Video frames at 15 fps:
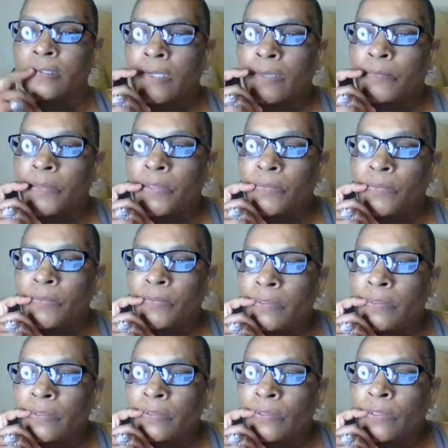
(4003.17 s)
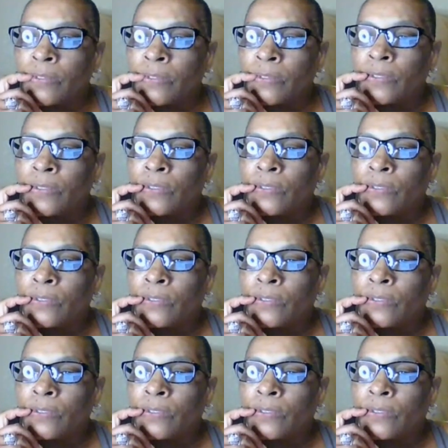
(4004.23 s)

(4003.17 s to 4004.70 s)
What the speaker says: Who are you talking to?